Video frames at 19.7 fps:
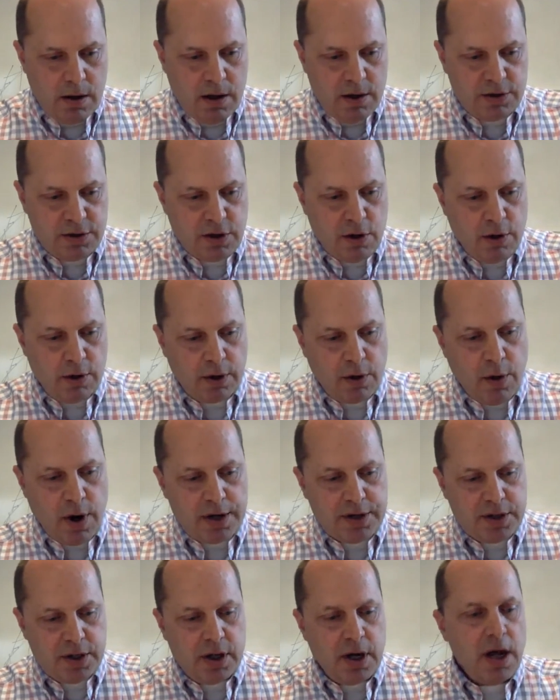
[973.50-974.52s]
so a
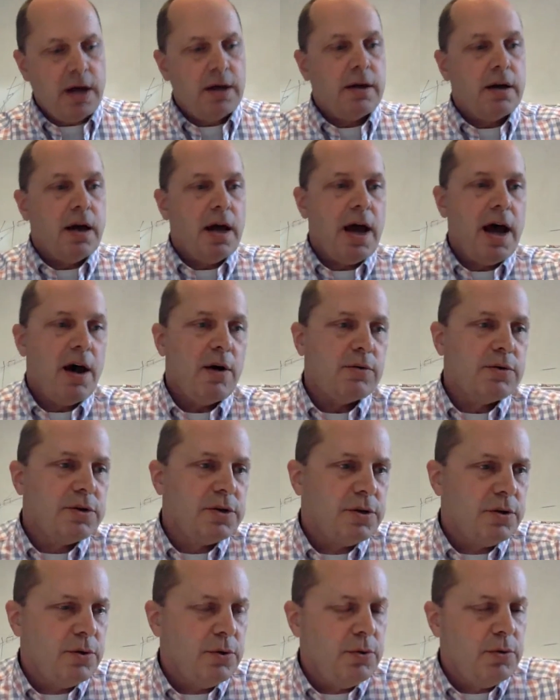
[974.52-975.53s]
question on how
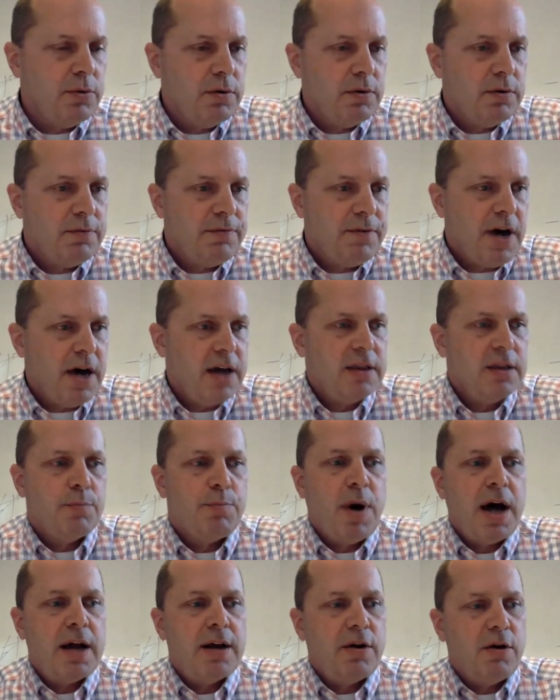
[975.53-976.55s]
to find the
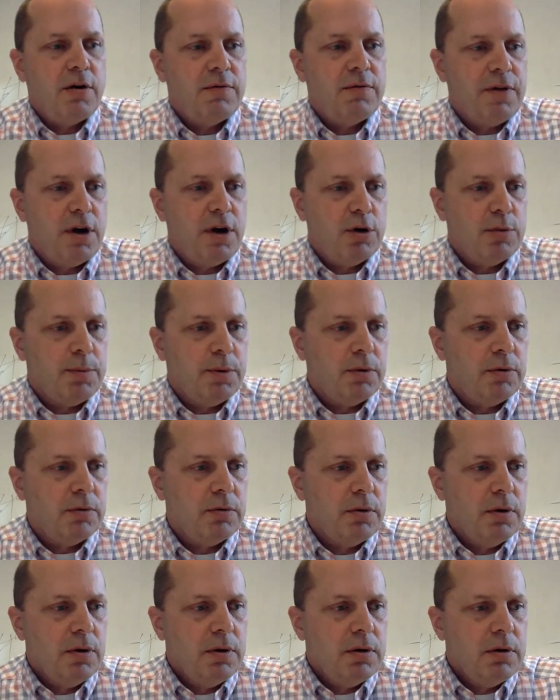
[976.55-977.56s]
binary variable
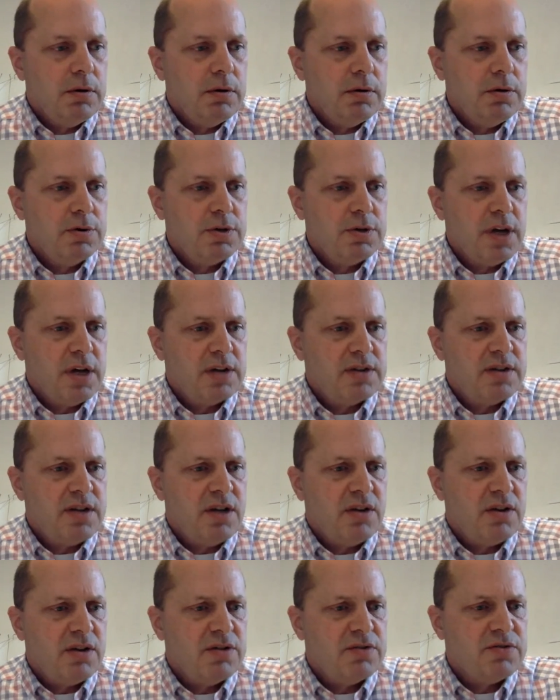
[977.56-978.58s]
using
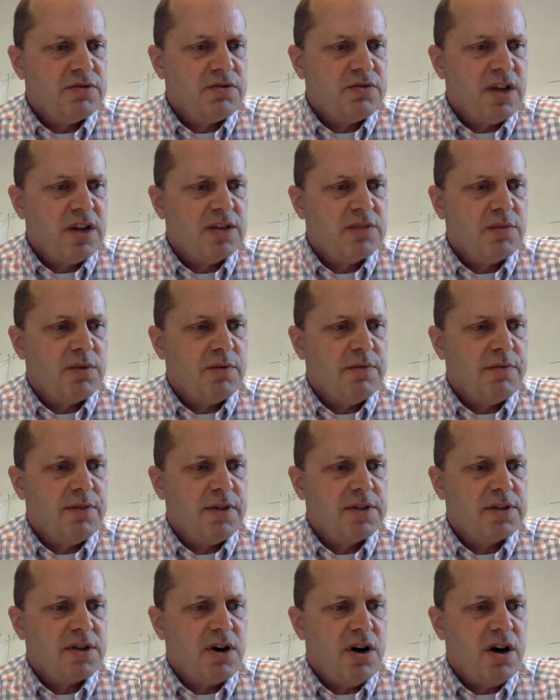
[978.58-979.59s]
Excel constraints when
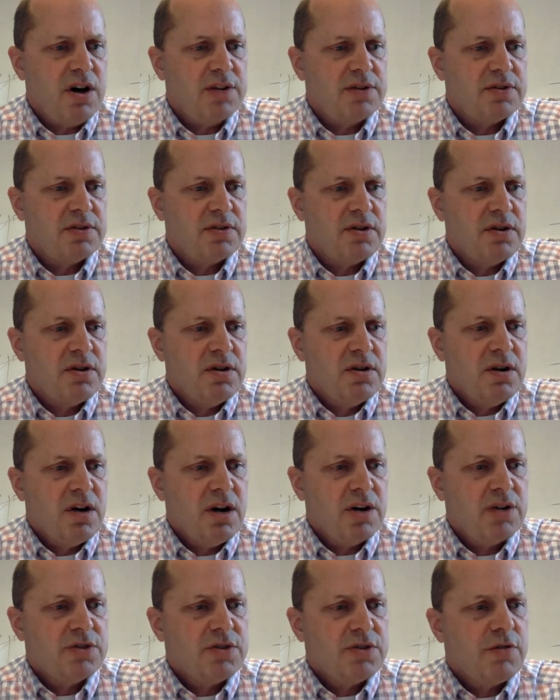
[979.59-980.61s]
fixed costs
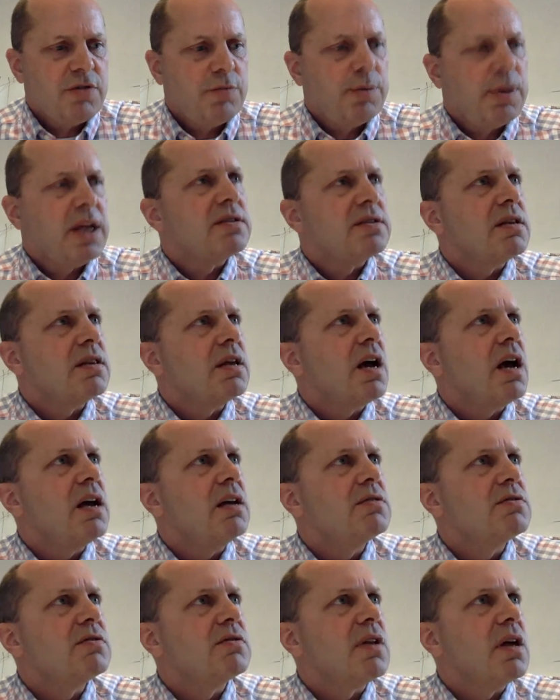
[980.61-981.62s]
are considered for planes. I think I
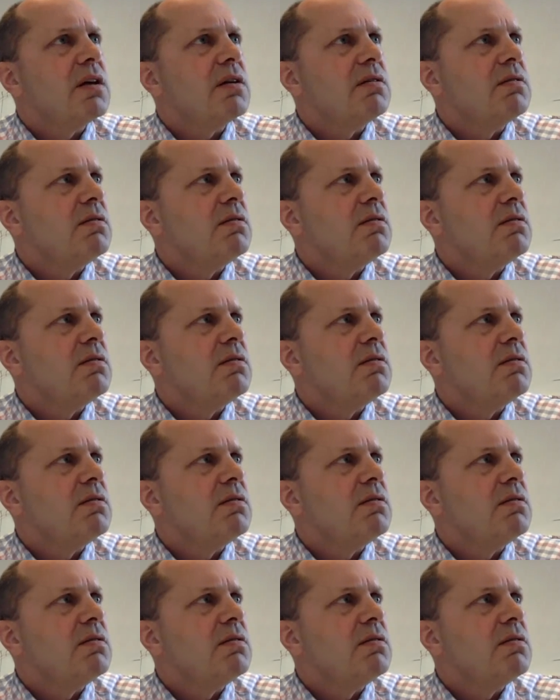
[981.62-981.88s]
answered that.